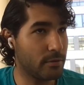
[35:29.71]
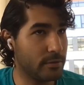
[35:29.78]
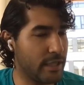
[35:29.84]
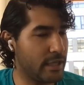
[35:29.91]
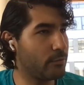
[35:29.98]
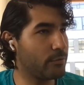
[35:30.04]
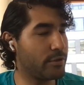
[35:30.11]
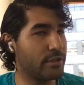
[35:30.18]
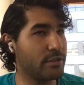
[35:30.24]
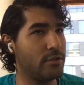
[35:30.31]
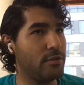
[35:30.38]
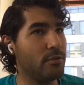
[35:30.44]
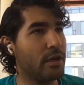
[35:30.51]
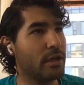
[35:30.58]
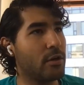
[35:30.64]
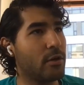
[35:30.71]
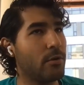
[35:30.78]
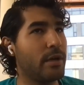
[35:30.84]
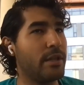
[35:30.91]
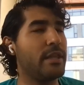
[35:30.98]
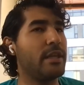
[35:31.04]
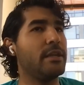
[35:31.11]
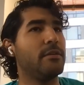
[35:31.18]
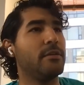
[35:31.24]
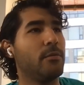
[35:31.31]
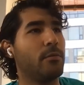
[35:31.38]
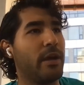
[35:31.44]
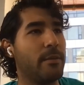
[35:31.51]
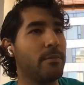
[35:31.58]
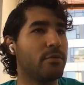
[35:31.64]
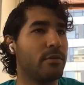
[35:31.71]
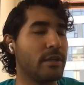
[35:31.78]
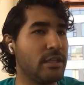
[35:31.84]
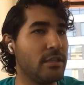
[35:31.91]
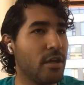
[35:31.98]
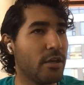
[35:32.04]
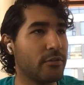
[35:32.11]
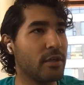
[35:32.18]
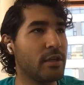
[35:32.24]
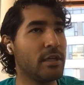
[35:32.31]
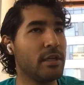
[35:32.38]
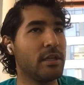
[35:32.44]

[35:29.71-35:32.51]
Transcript: then ordered QR code, and then came through a kiosk